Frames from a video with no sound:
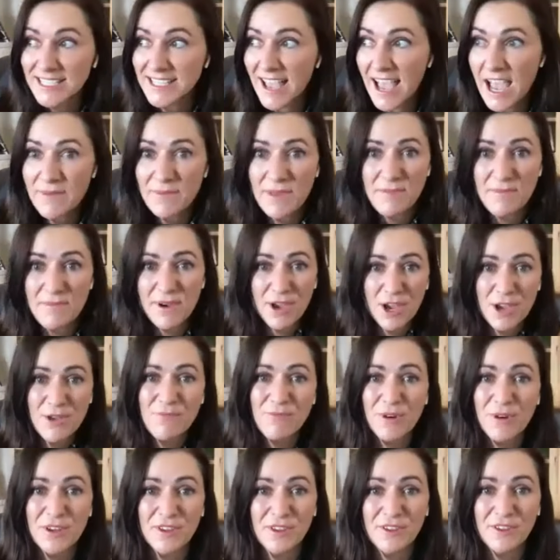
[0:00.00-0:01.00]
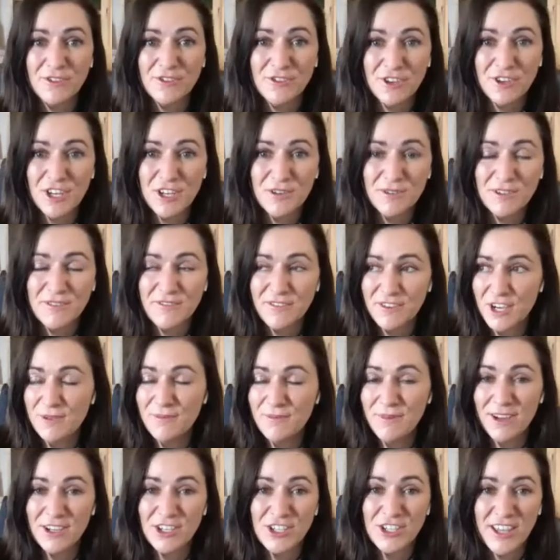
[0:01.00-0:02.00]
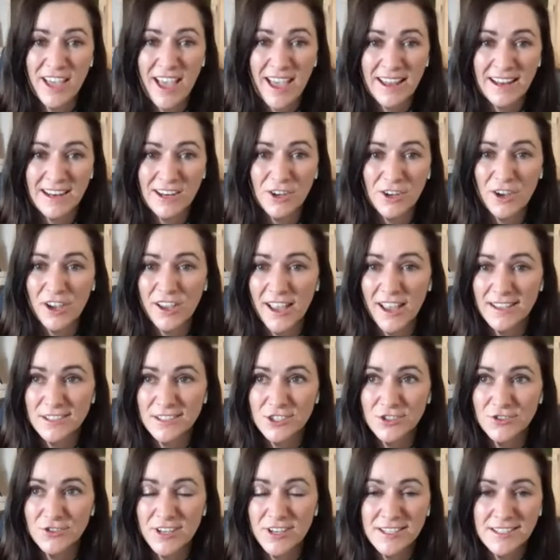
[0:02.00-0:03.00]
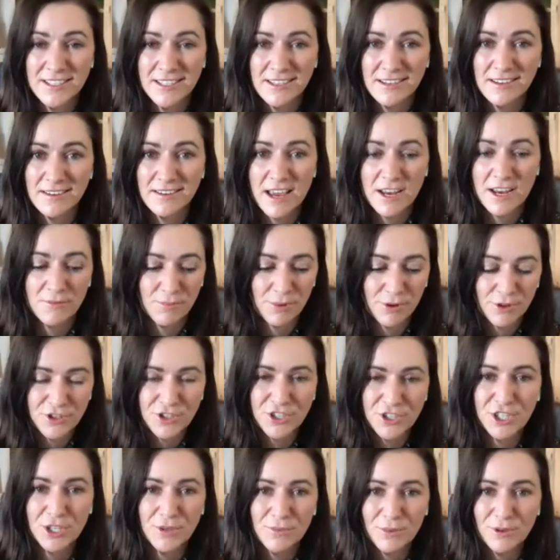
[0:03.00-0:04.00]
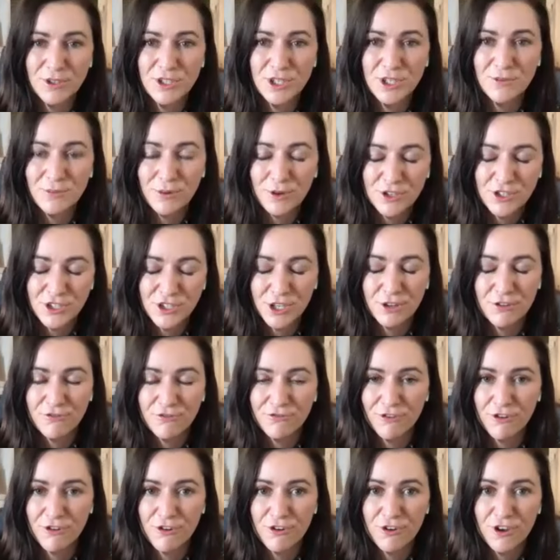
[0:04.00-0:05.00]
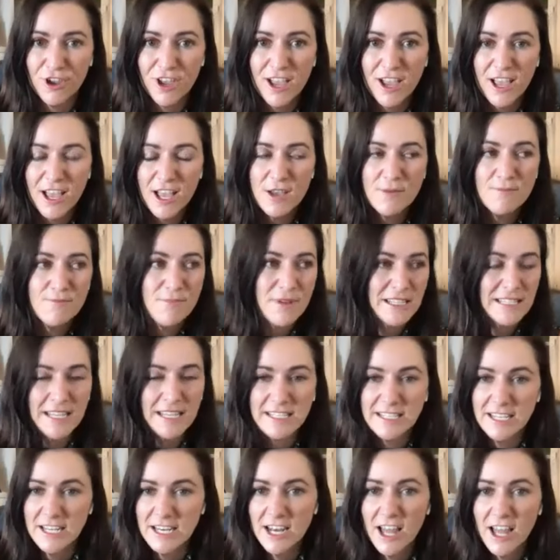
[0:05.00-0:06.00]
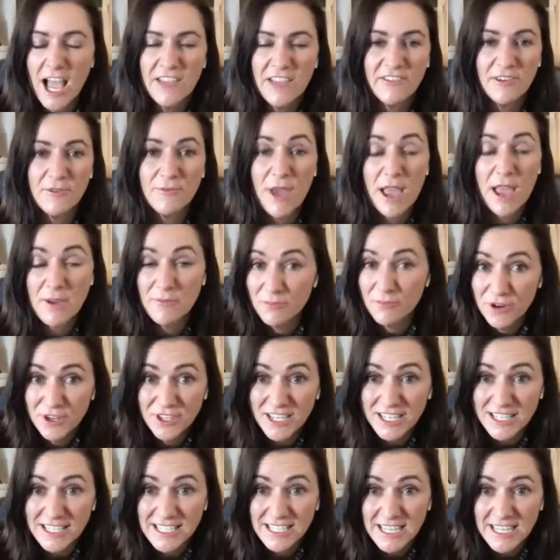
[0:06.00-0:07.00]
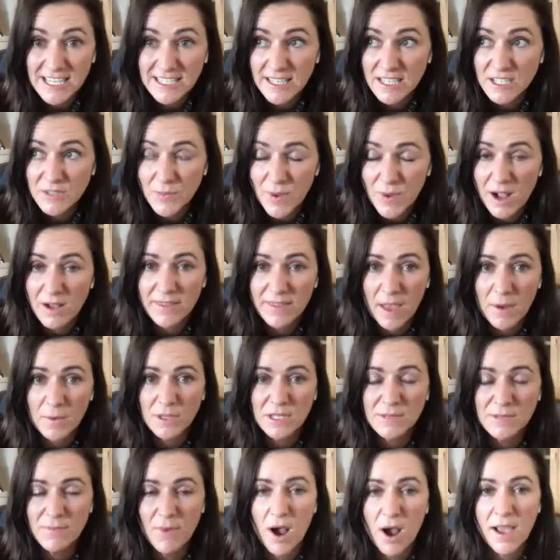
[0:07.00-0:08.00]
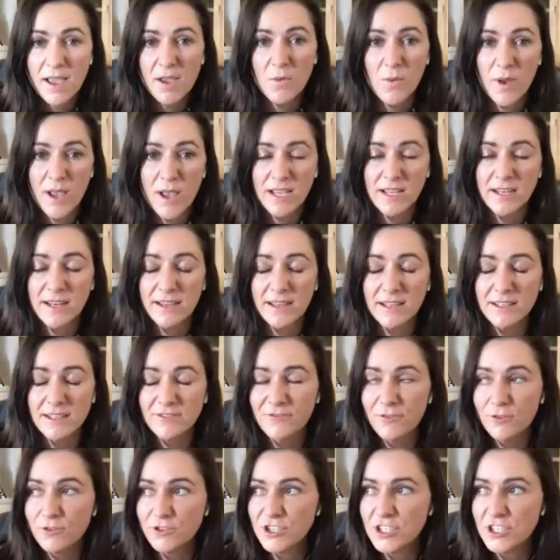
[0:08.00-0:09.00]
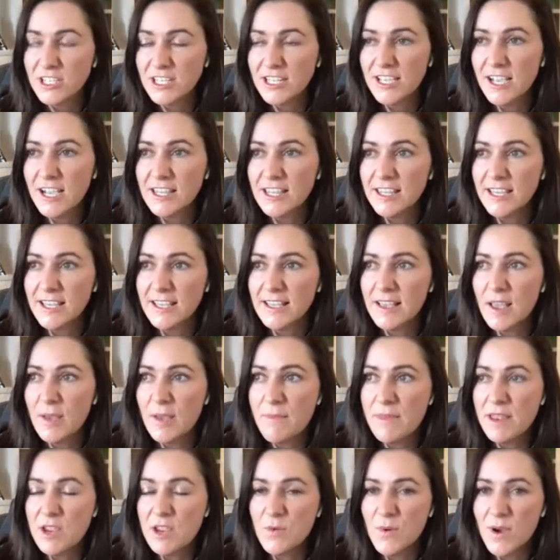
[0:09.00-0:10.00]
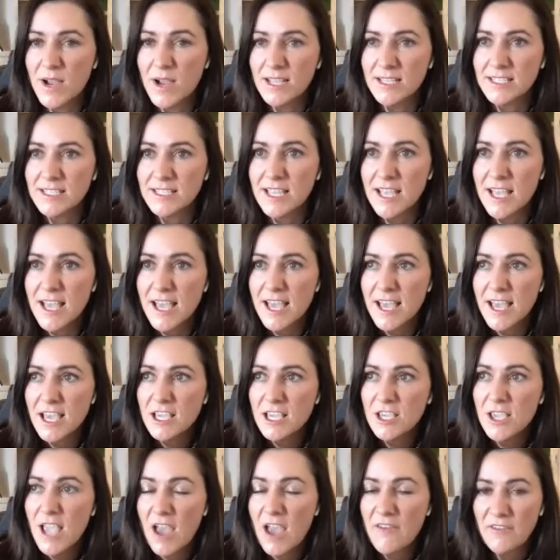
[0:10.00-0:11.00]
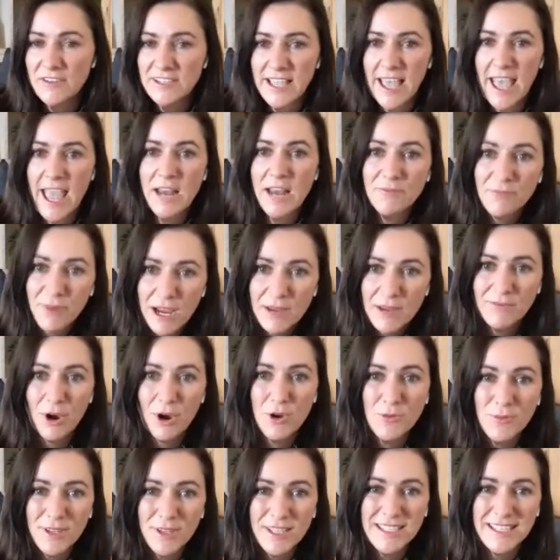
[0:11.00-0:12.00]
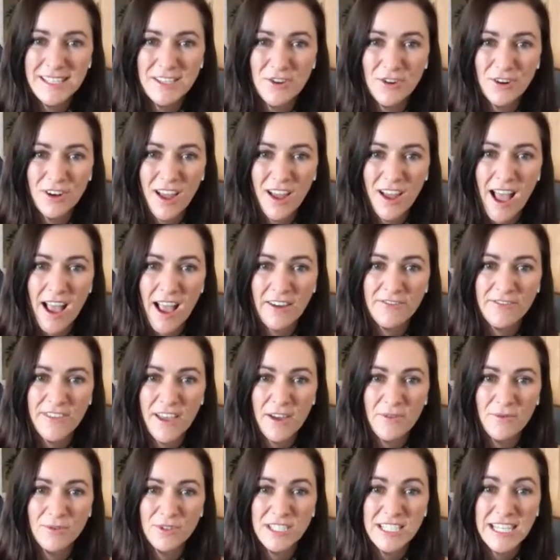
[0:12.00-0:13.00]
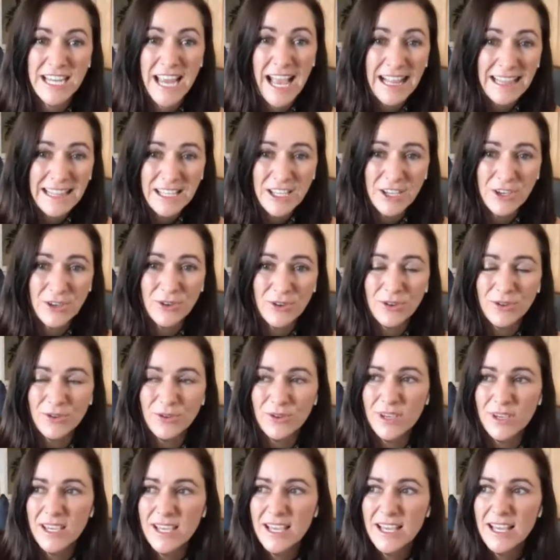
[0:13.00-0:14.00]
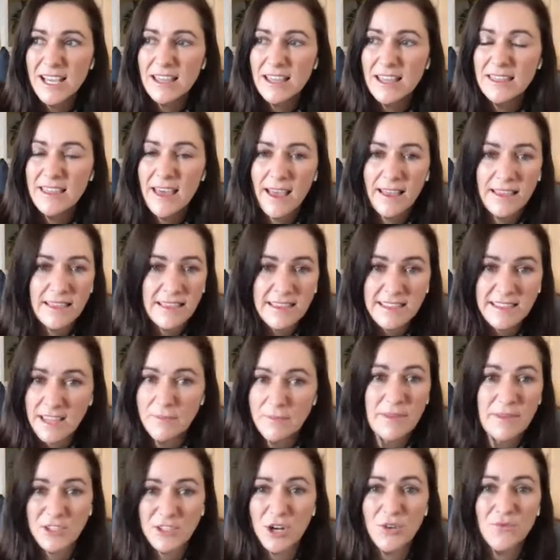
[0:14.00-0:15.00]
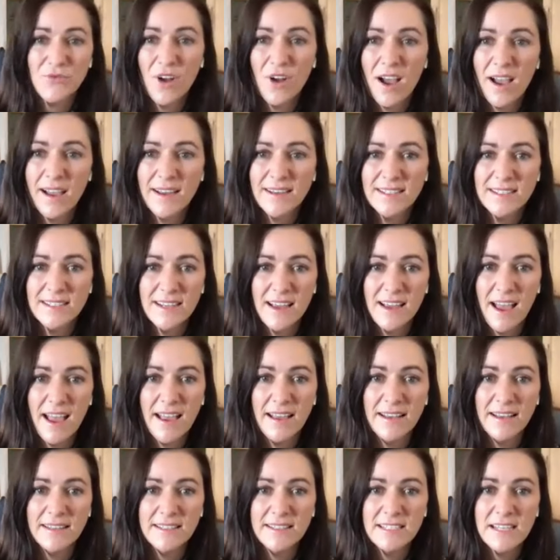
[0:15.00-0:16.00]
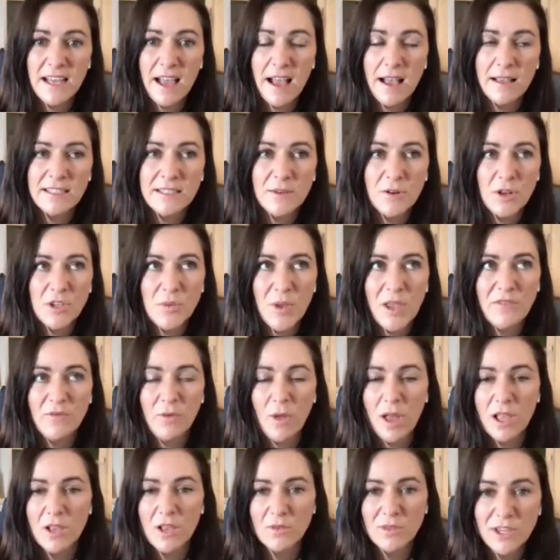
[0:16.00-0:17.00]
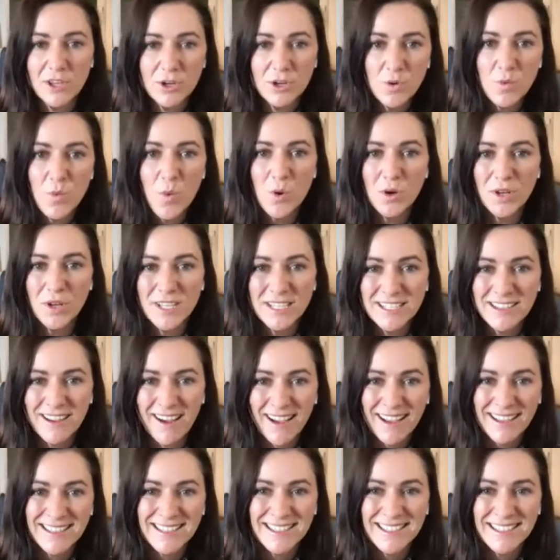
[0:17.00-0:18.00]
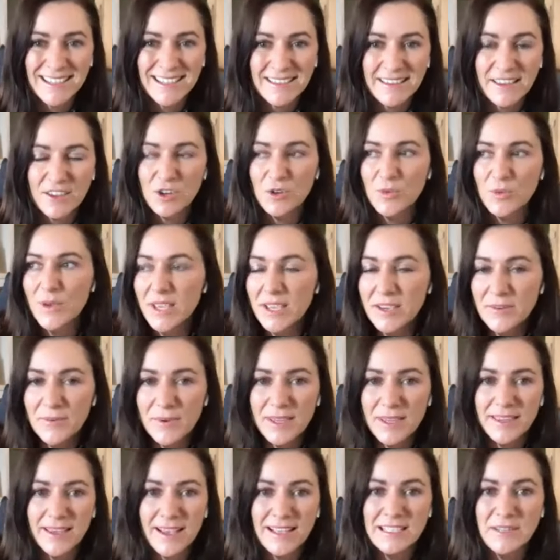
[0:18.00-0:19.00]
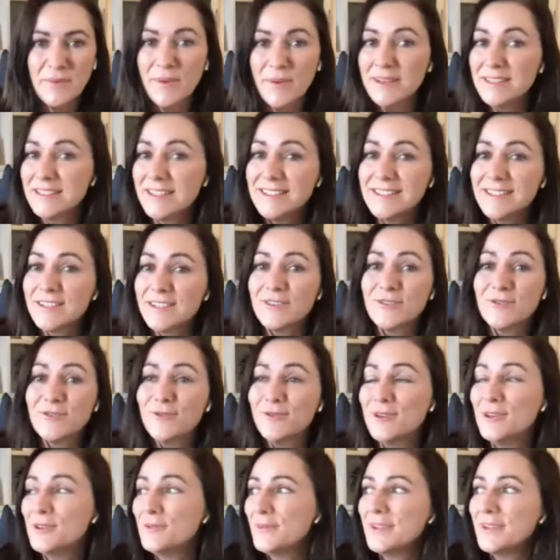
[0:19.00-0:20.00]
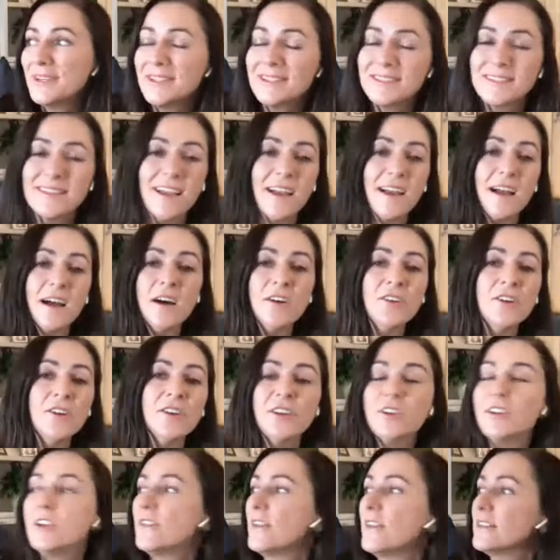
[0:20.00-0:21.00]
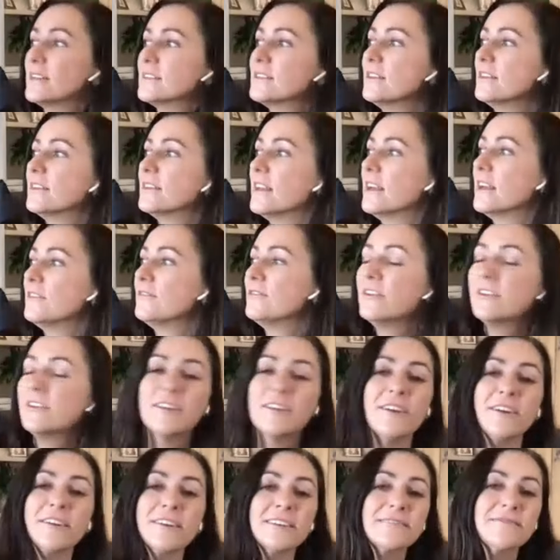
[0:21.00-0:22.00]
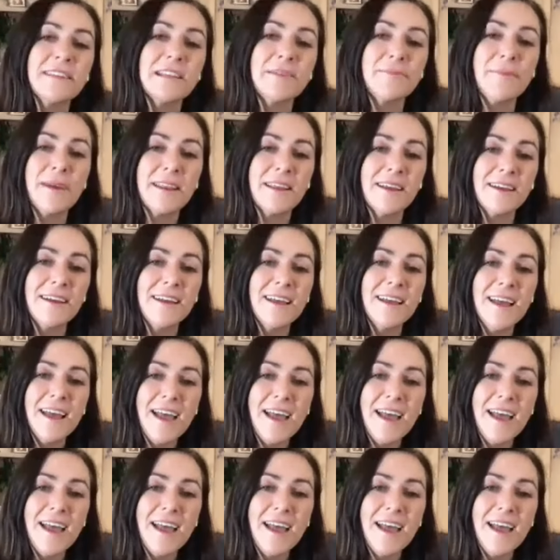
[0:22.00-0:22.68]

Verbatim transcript: same. Like my own breathing journey was very much that, and looking at stress and, and pushing and pushing, pushing through business and life and, and pregnancies as well. That was my awakening. And unfortunately, I think in many ways, you have these handbrake moments in your life that will tell you that something's not right. And uh, sometimes we have like little warning signs, little wee wee things that we just ignore and we just like, oh no no no, that's not enough. Oh no no, it doesn't really matter.